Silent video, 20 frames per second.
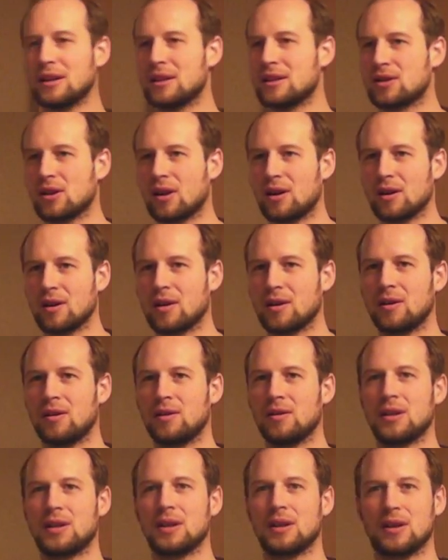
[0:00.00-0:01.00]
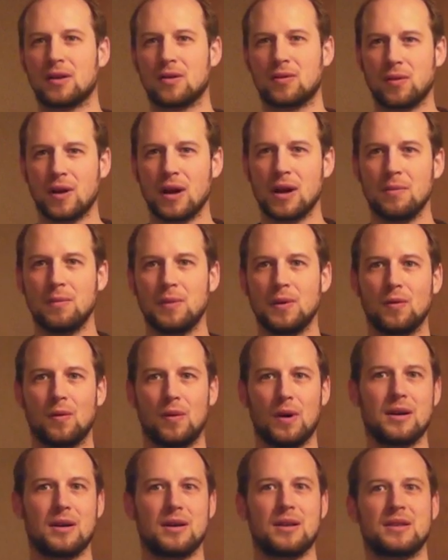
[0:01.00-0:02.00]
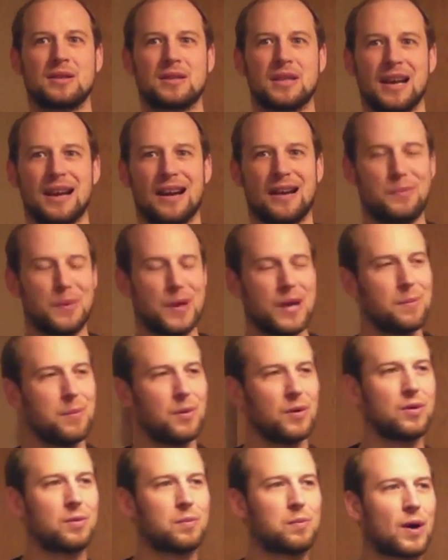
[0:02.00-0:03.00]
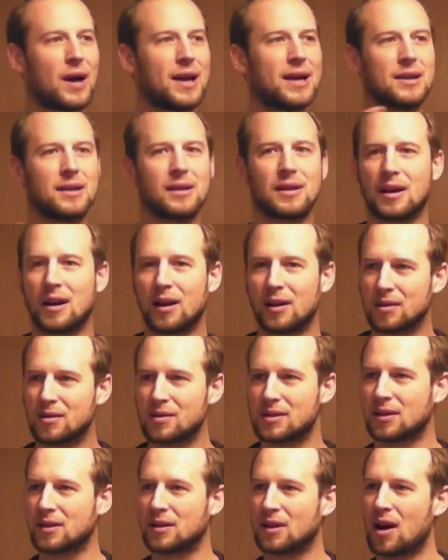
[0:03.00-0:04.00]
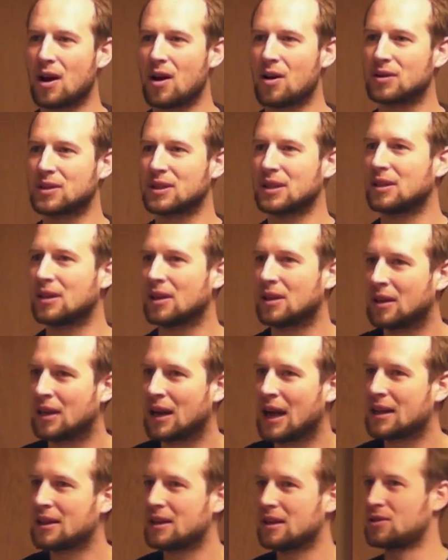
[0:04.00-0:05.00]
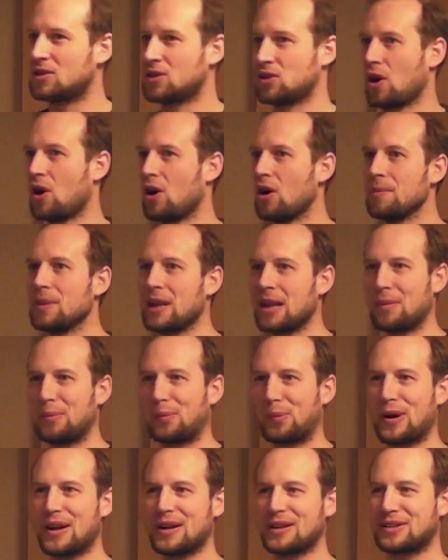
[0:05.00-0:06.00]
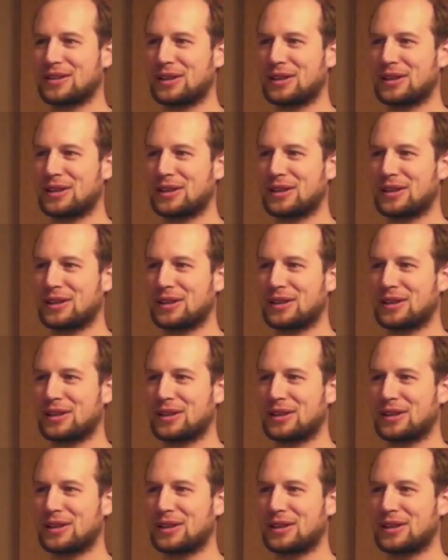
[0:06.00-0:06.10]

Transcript: this article, the incredible wonders of people who brighten the colors in their house and the charm that it brings